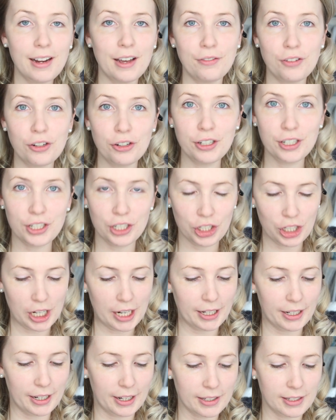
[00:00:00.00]
Now if you're in
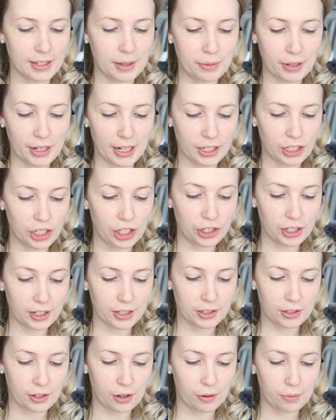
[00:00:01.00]
Australia, someone actually
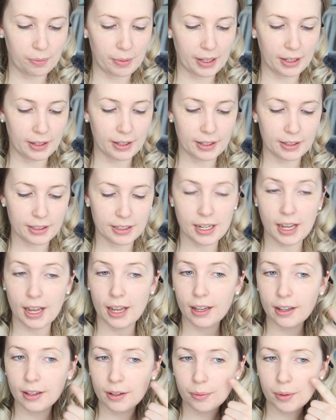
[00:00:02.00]
just told me the other
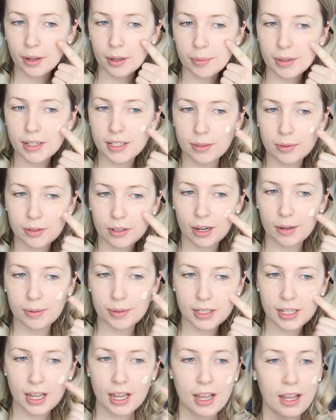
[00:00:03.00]
day, one of my
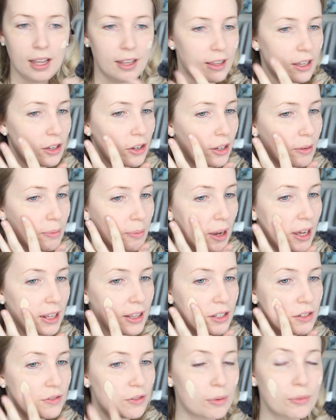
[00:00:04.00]
subscribers, that you can buy
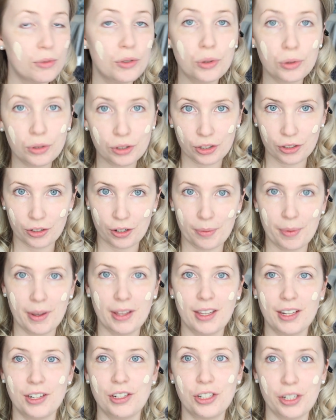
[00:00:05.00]
this from Nordstrom
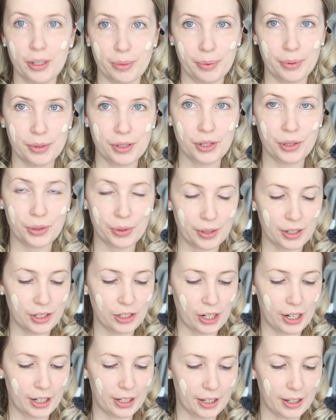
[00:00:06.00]
and they ship to
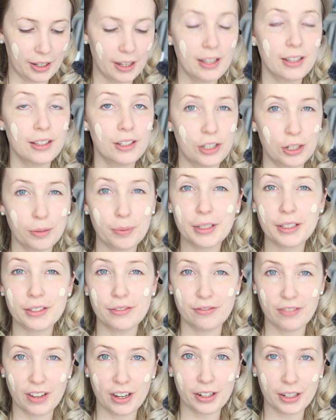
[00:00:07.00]
Australia. The shipping
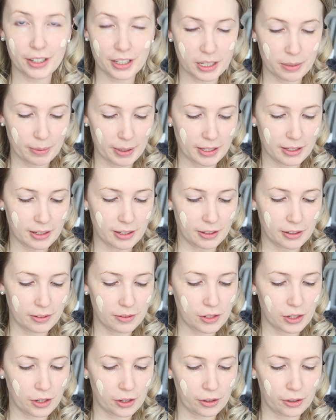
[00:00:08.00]
is very
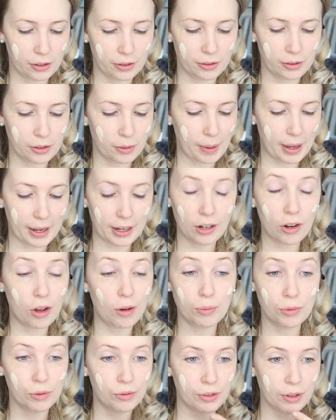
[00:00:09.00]
expensive, so you pay a
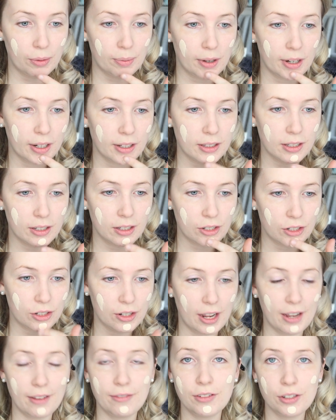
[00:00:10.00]
lot more for the product than you
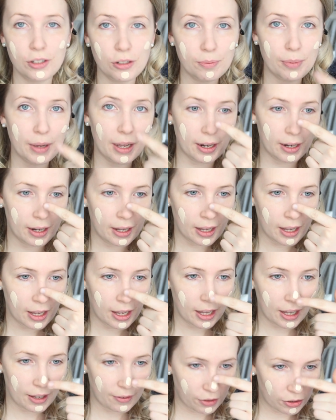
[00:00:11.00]
should have have to, but
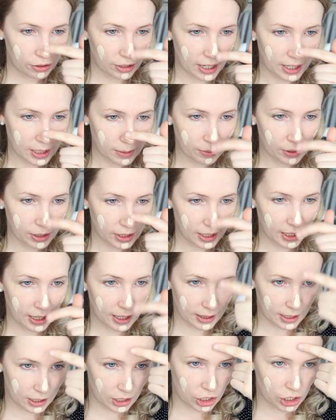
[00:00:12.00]
if you're desperate to
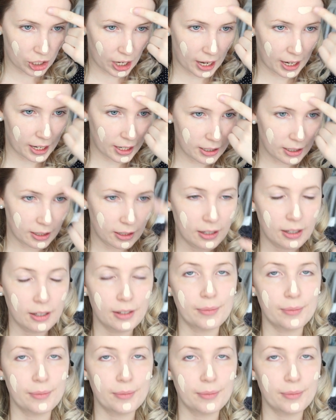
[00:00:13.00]
get the shade,